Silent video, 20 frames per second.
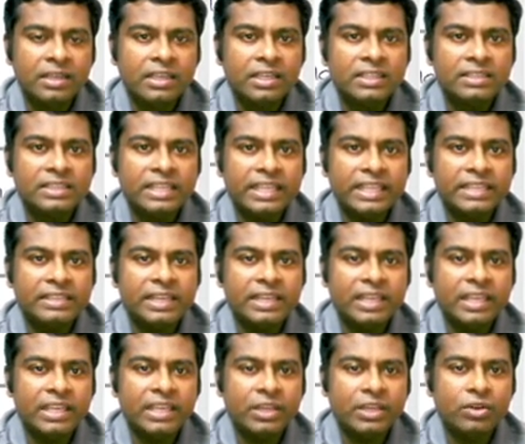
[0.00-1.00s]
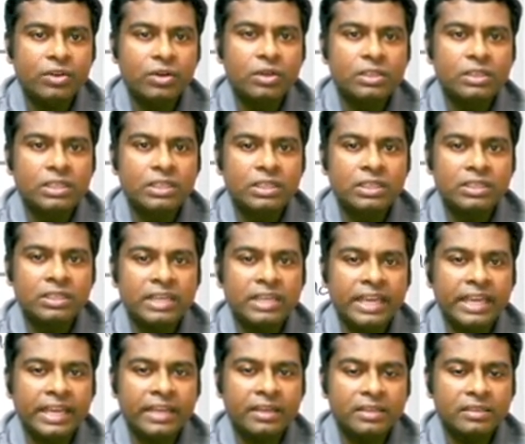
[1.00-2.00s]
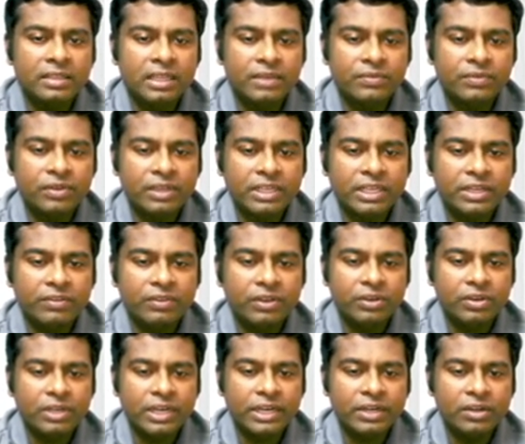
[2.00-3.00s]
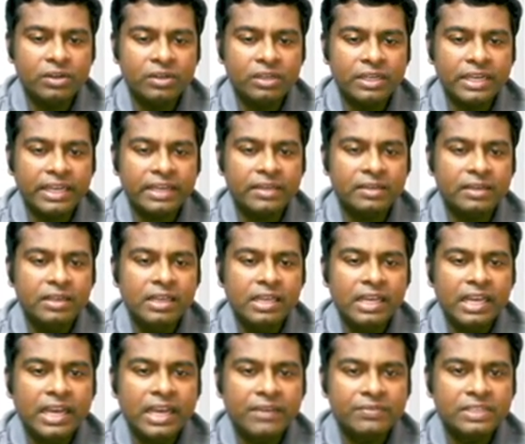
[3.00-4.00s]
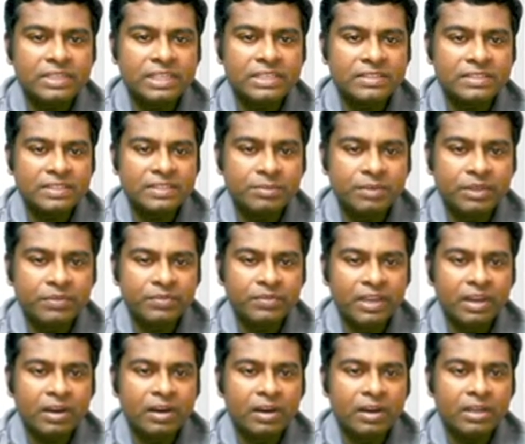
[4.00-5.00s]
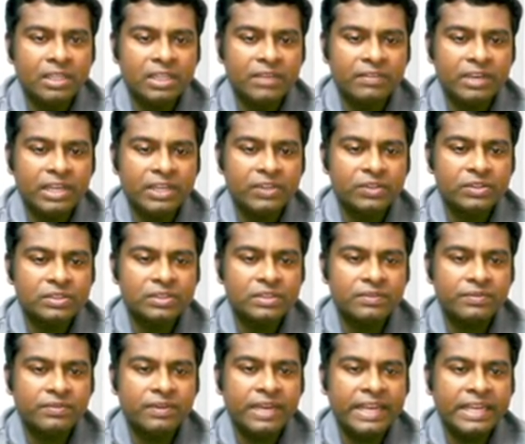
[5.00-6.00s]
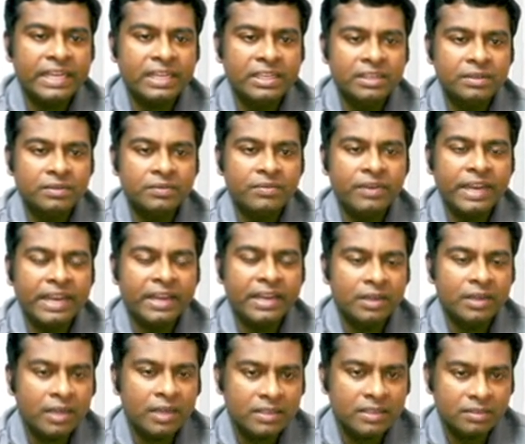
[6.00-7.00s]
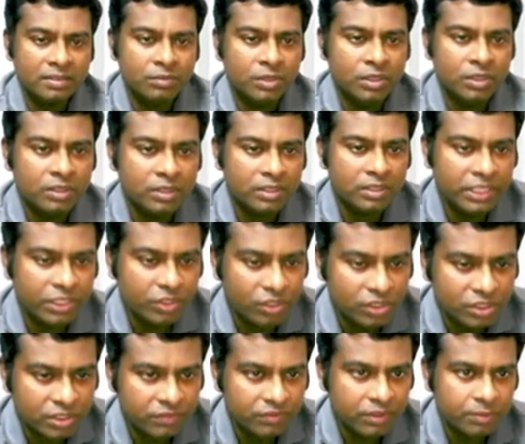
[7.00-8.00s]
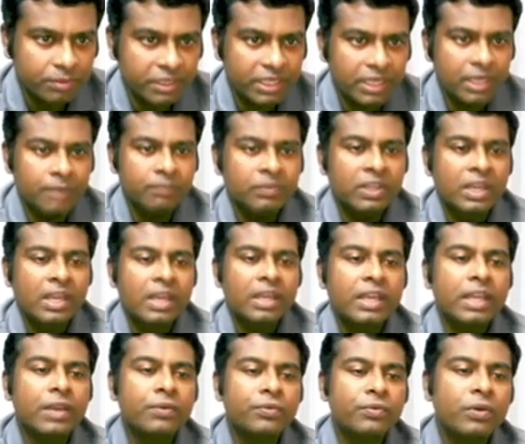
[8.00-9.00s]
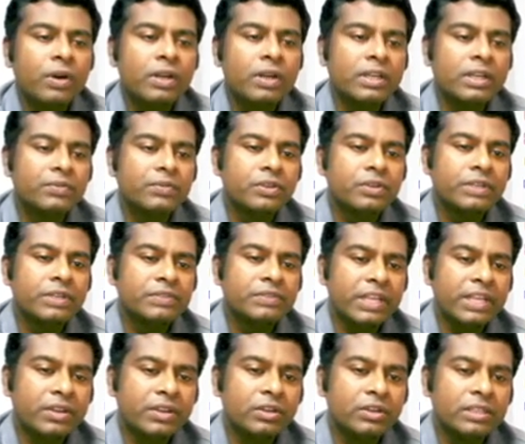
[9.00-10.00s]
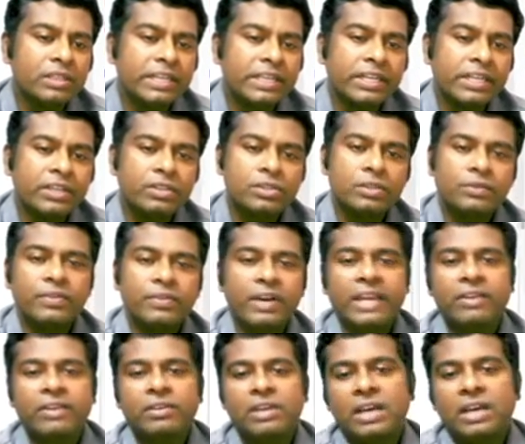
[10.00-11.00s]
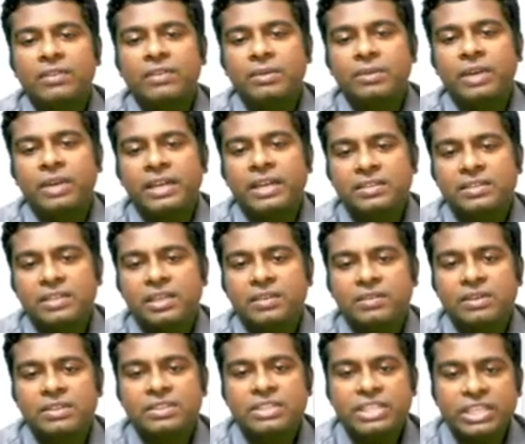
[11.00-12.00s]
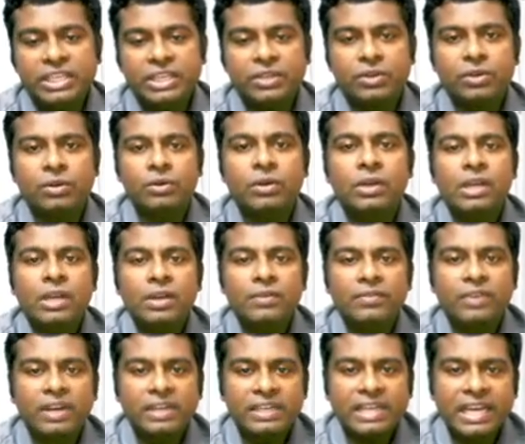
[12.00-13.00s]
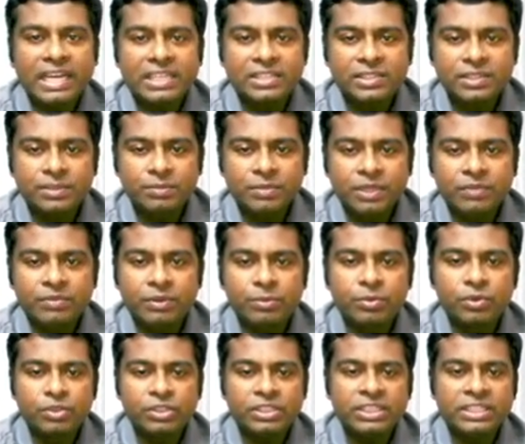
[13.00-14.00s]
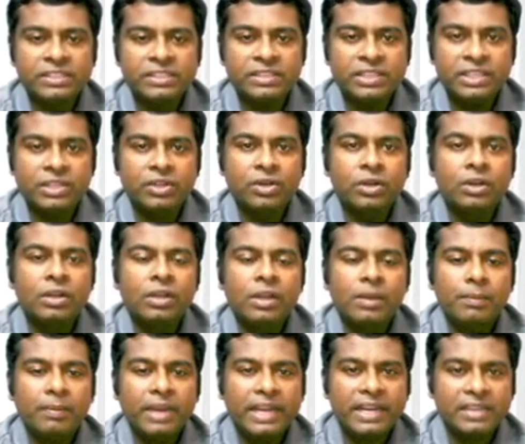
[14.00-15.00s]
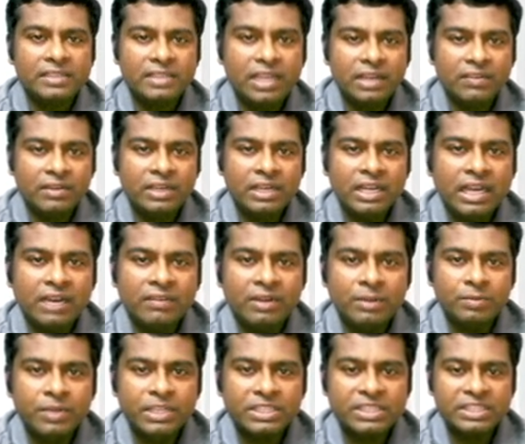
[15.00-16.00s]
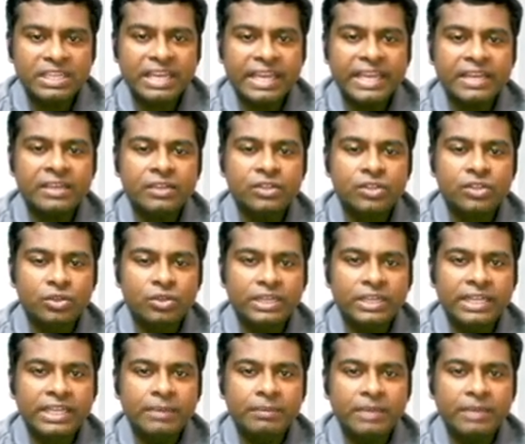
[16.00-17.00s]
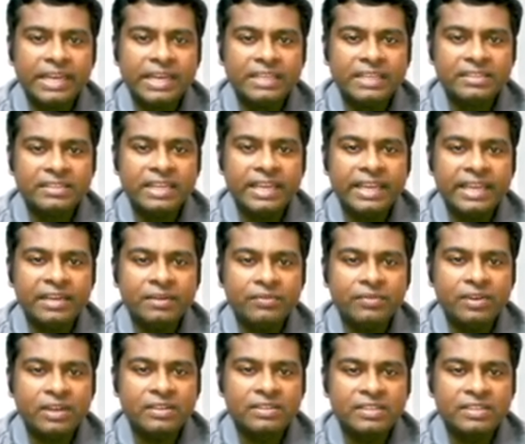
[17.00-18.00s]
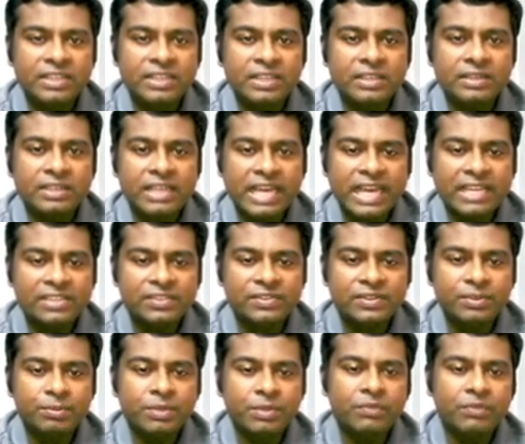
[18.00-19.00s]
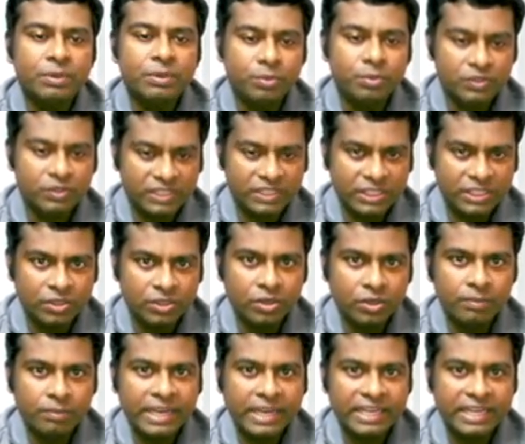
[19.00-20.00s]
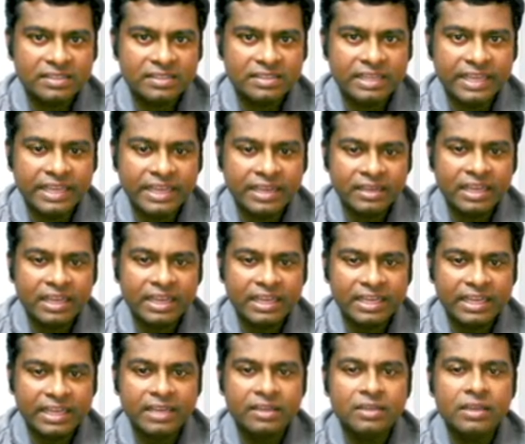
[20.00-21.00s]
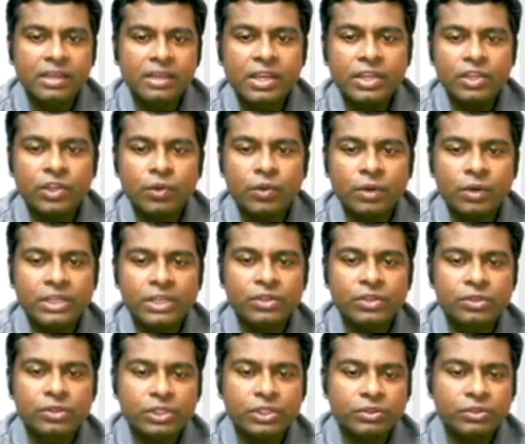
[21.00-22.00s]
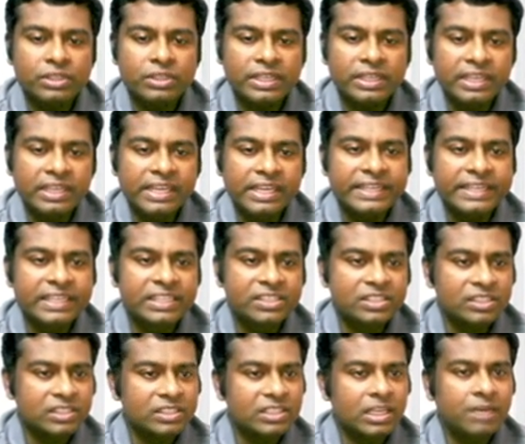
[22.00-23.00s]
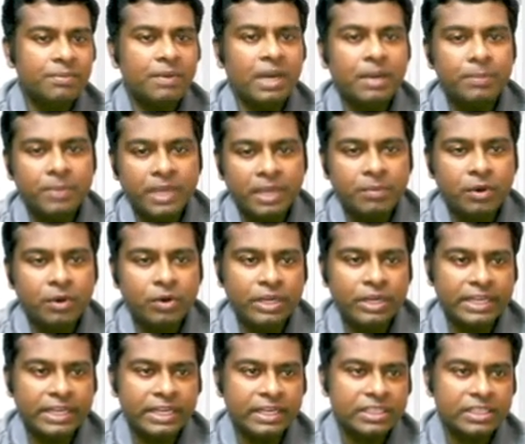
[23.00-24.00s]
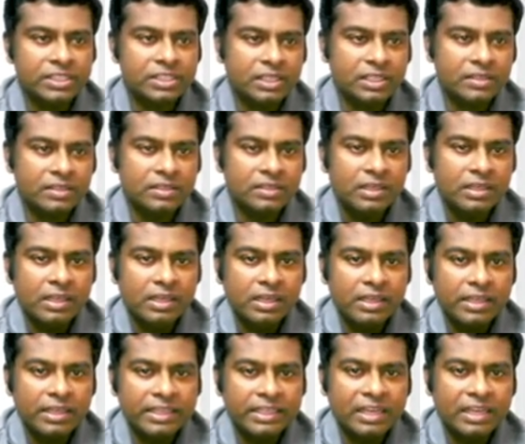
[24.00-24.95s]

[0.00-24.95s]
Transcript: 3 3 equal to 9, therefore here we go to write down 9. After simplify all the values, final assembled equation will become F1 F2 F3 equal to 10 raised to 5, 11 minus 11 0. For dash simply we put 0, minus 11, 11 plus 9 20 minus 9. For dash simply we put 0, minus 9 and 9. U1 U2 U3. Next step, apply boundary conditions. The